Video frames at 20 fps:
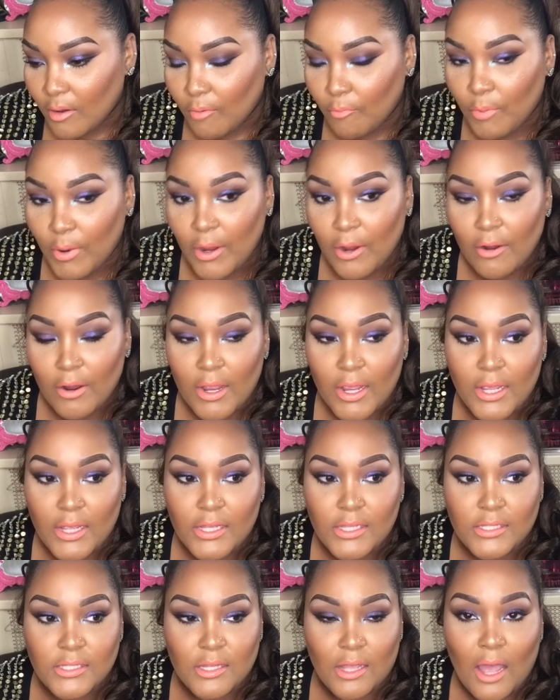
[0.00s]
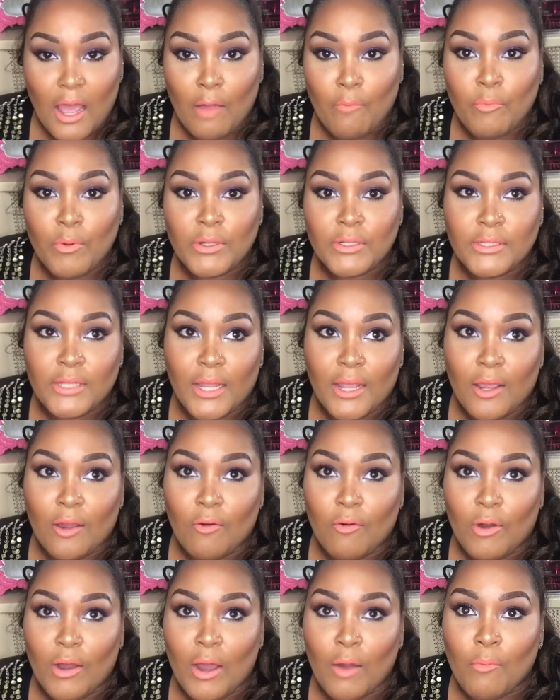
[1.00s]
Whereas I went
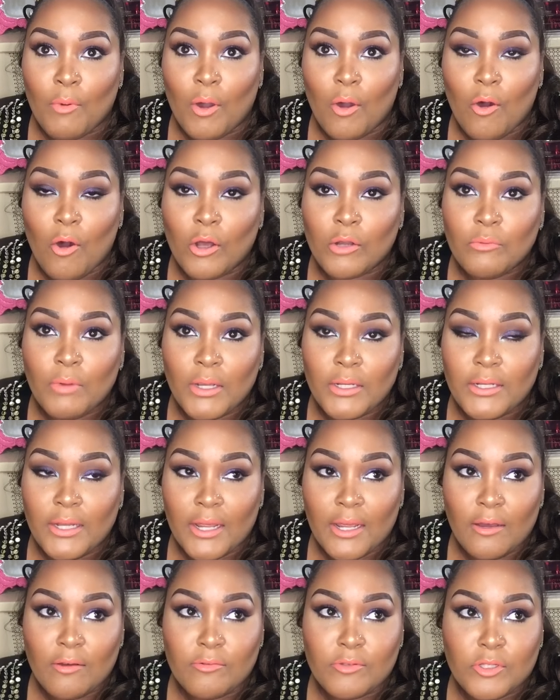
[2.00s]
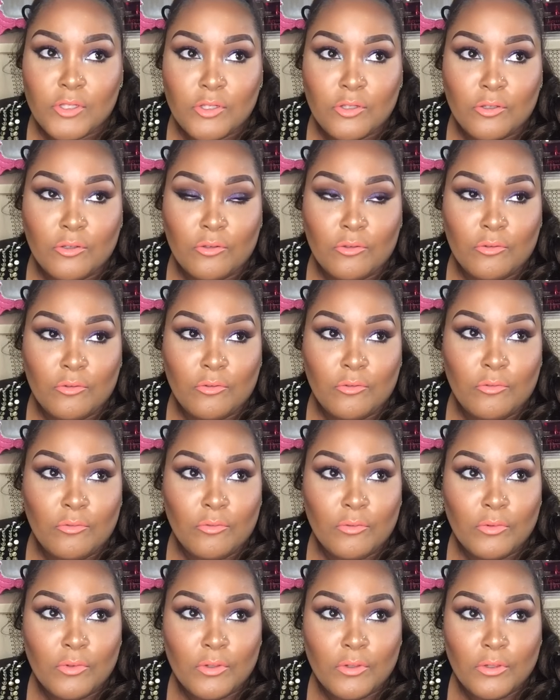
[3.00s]
all the way down to
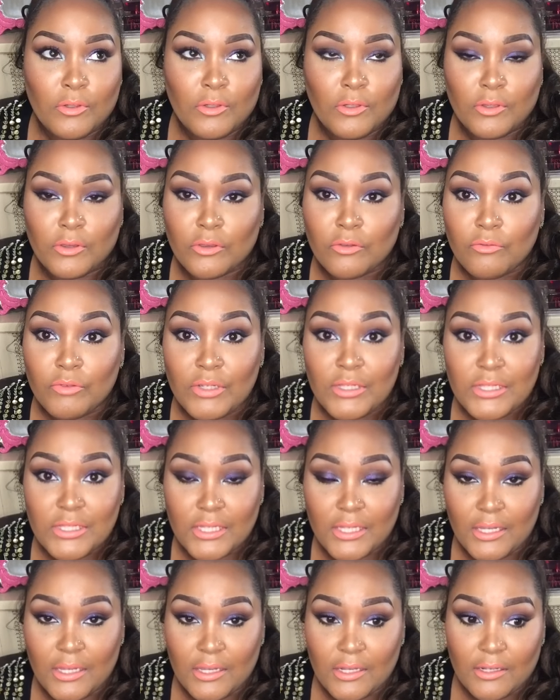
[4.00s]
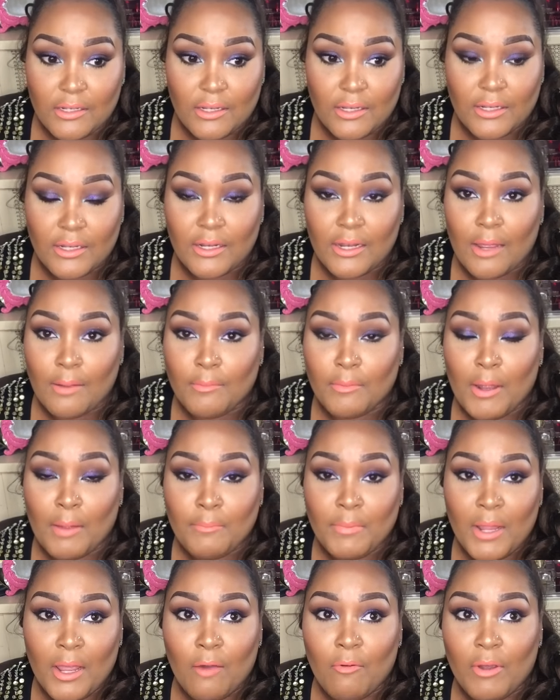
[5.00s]
310, and then
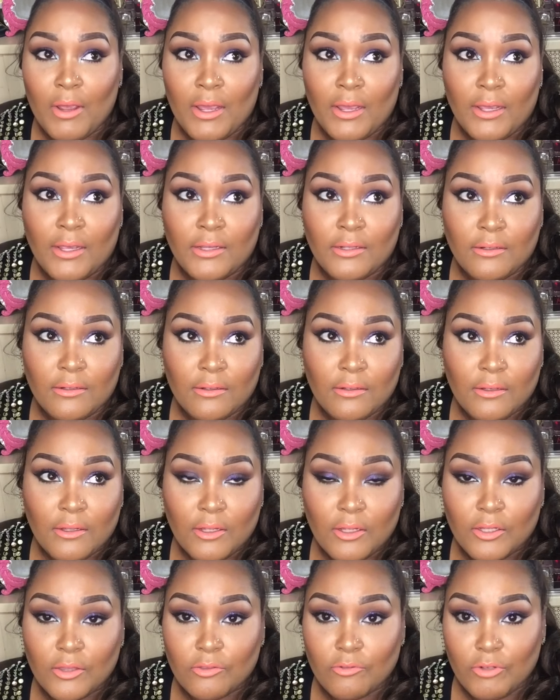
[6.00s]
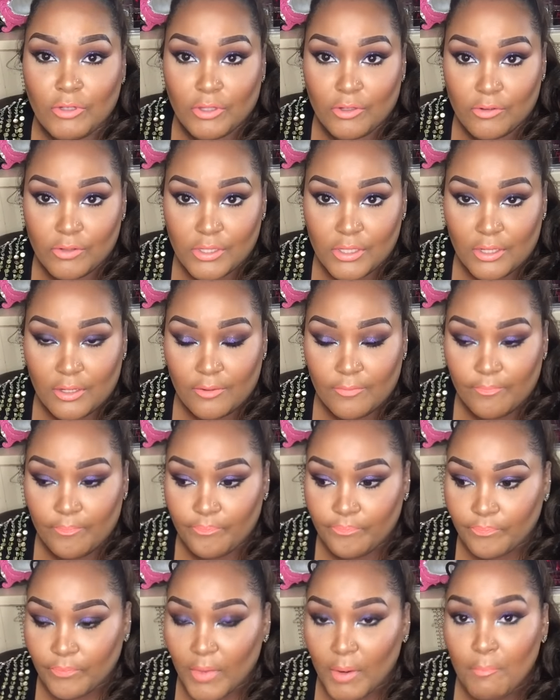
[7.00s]
I'm now at 313.
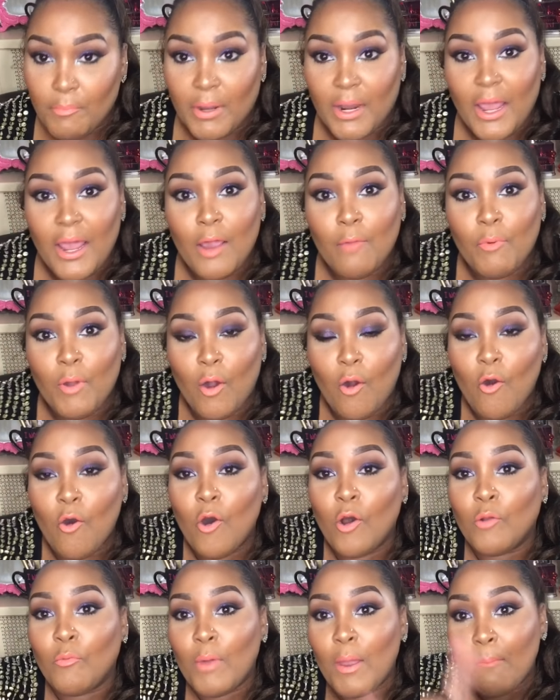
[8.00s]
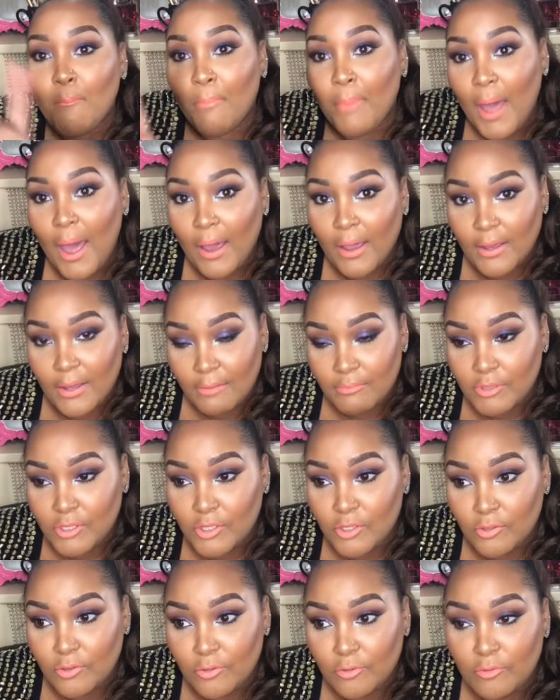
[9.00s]
But I had went all the way back up
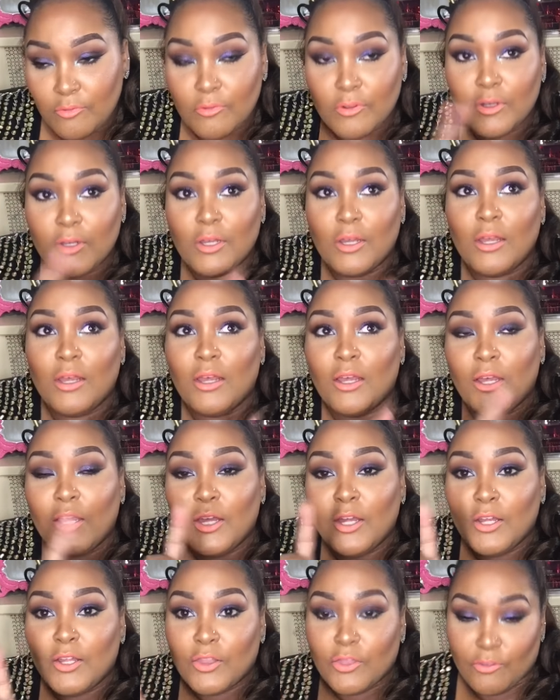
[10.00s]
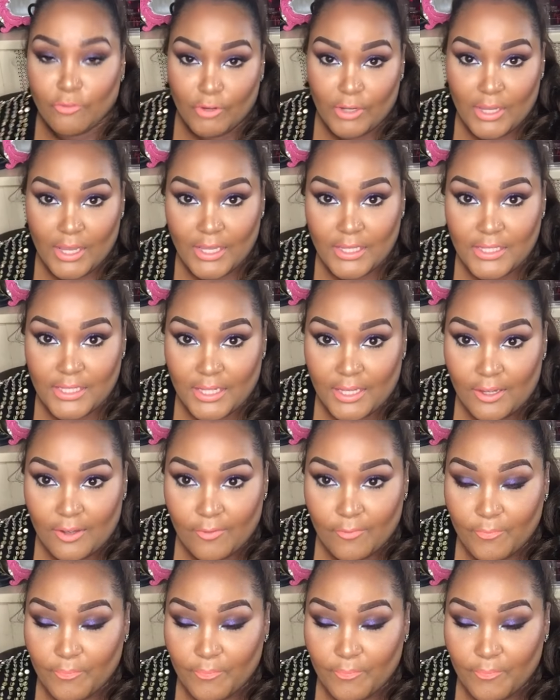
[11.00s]
to 318.